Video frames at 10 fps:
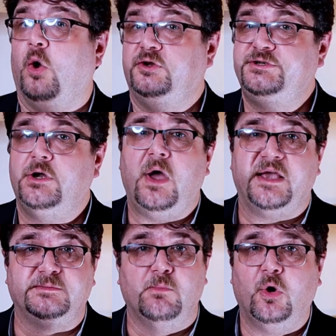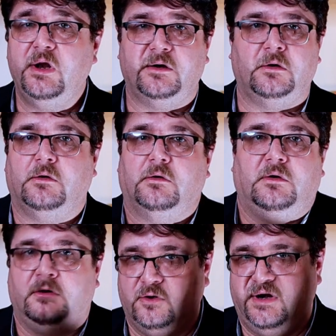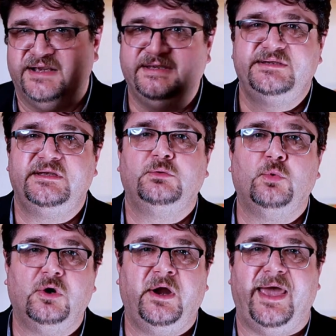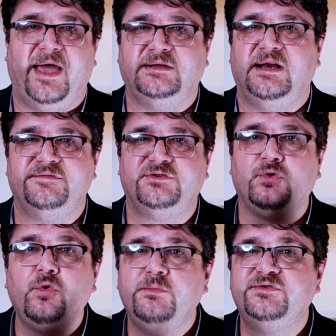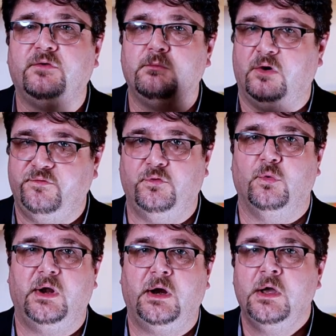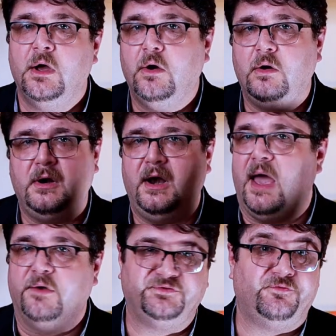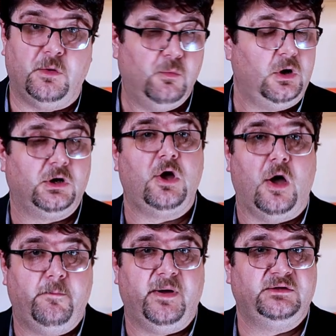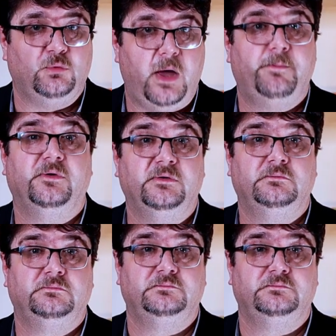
Also, a smaller or non-existent warhead leaves rooms for more fuel or allows for a more compact weapon.